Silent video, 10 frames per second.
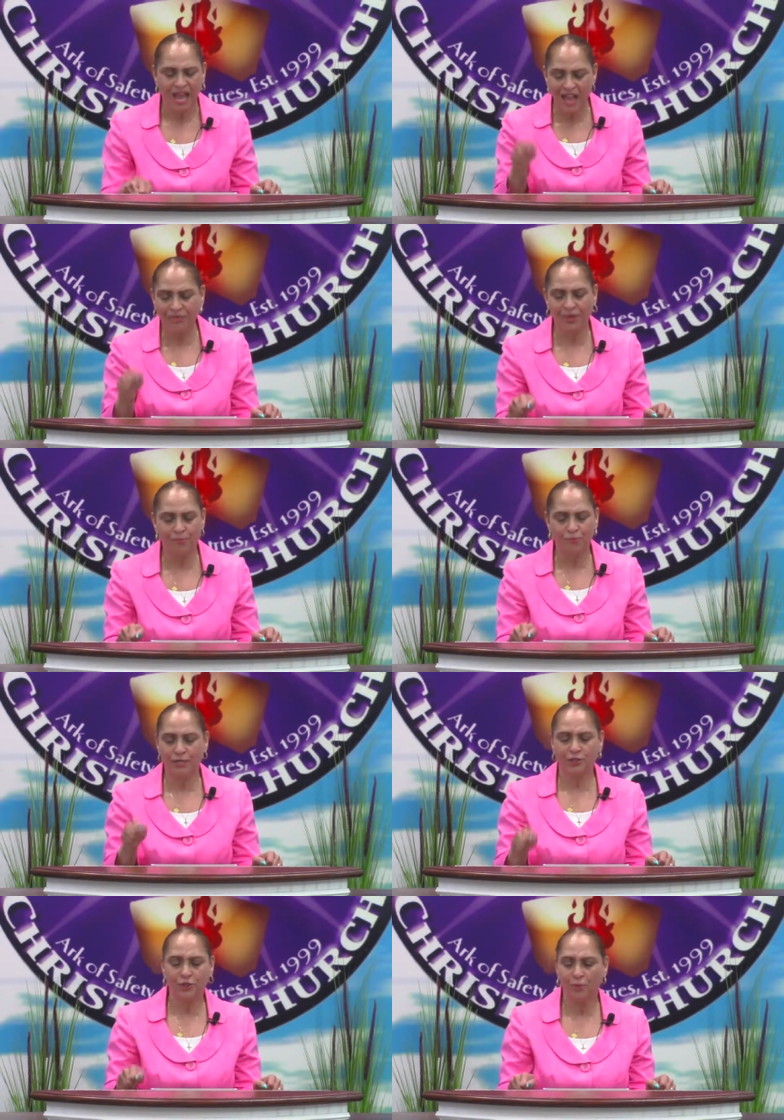And the
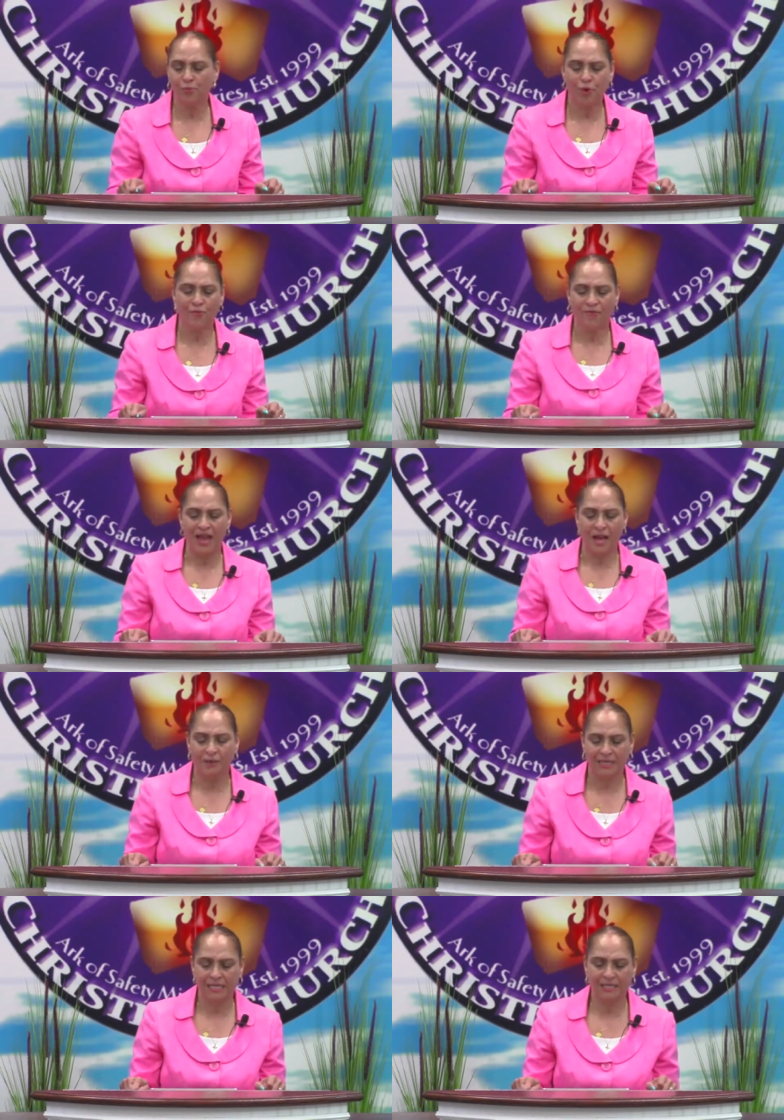preacher
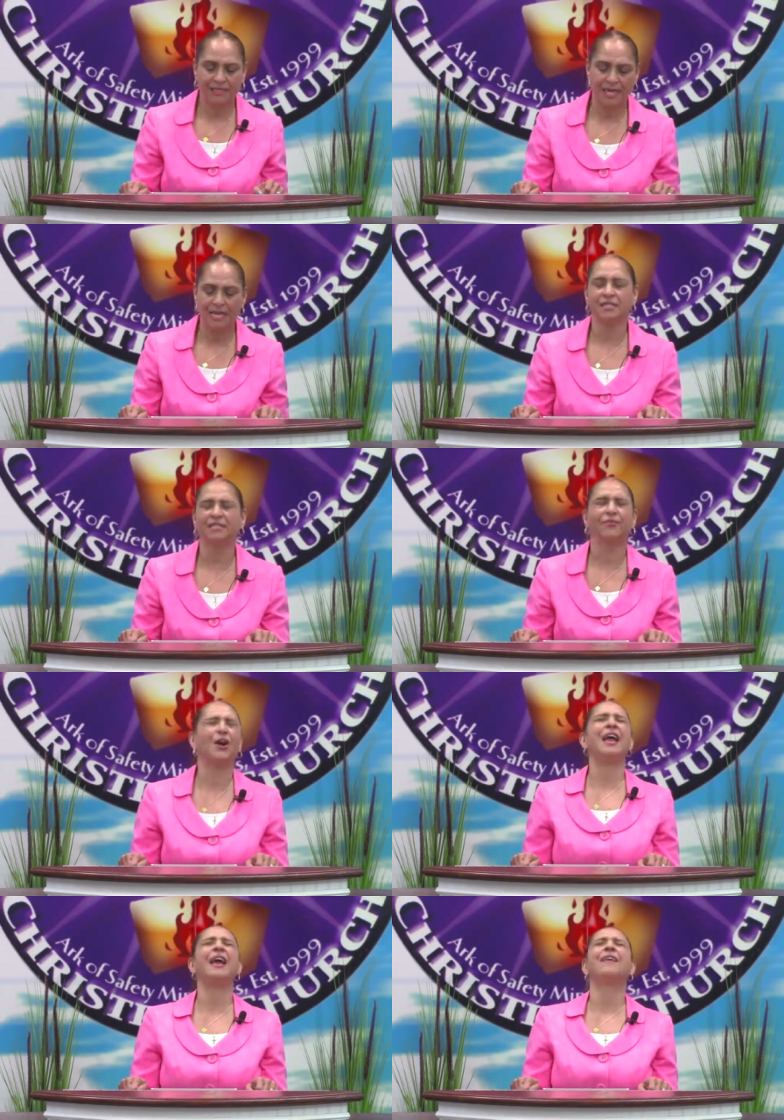profoundly states,
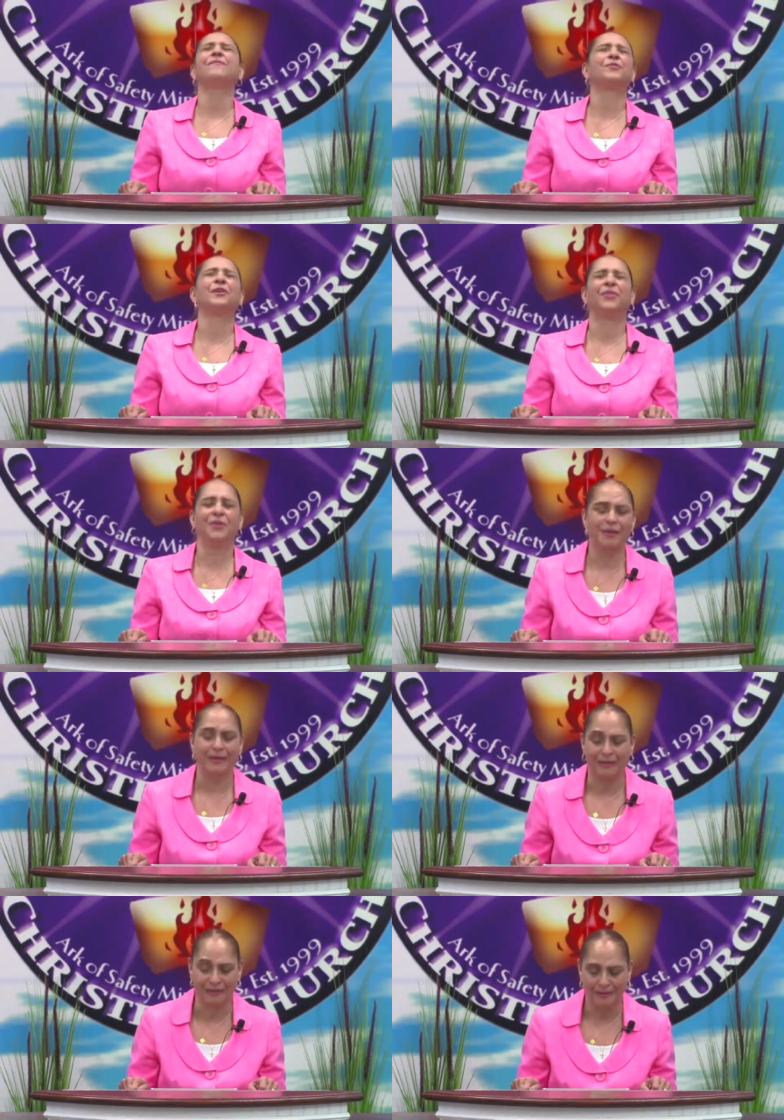for
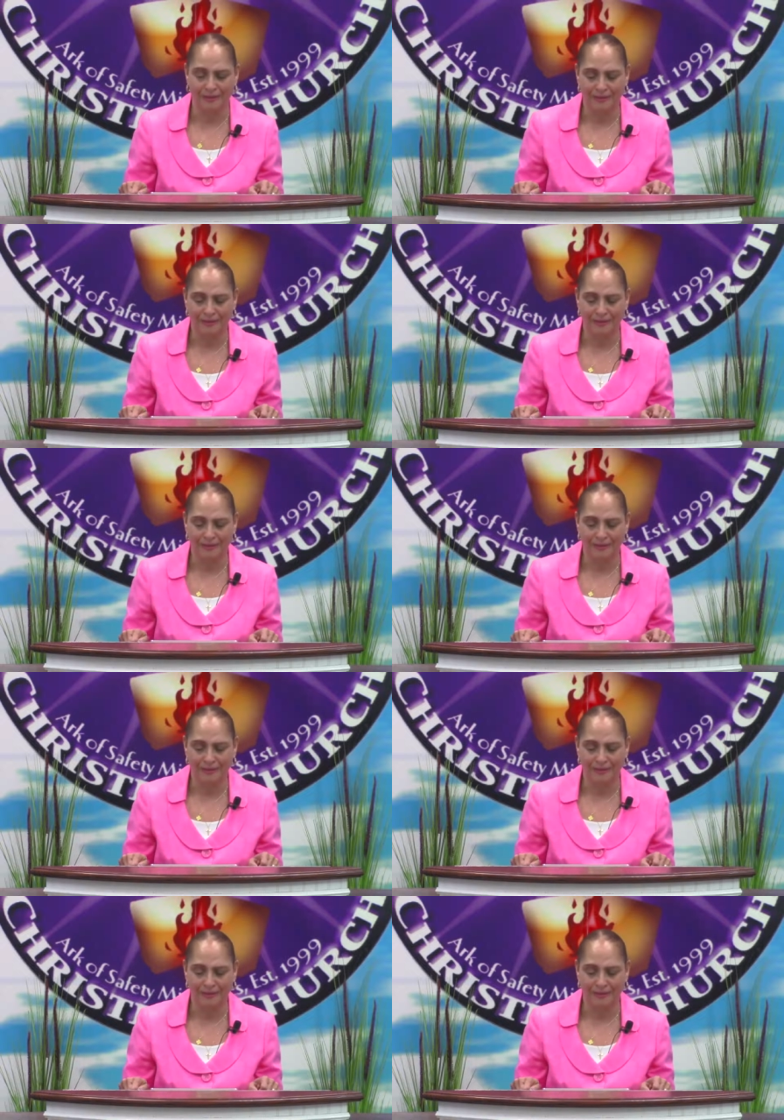everything,